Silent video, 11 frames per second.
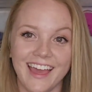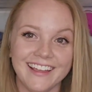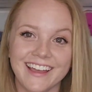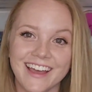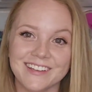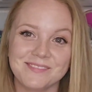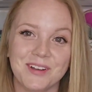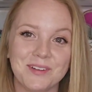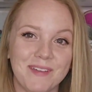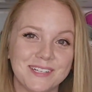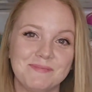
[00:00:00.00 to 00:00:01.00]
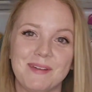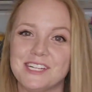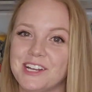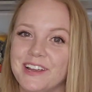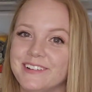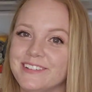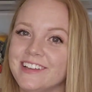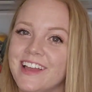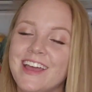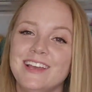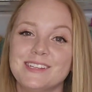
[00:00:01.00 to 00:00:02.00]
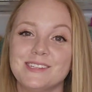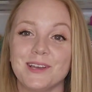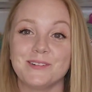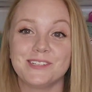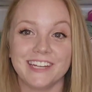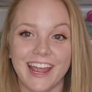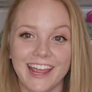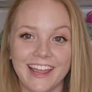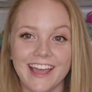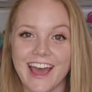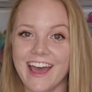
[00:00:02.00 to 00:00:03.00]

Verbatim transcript: Hey guys, welcome back to my channel. So today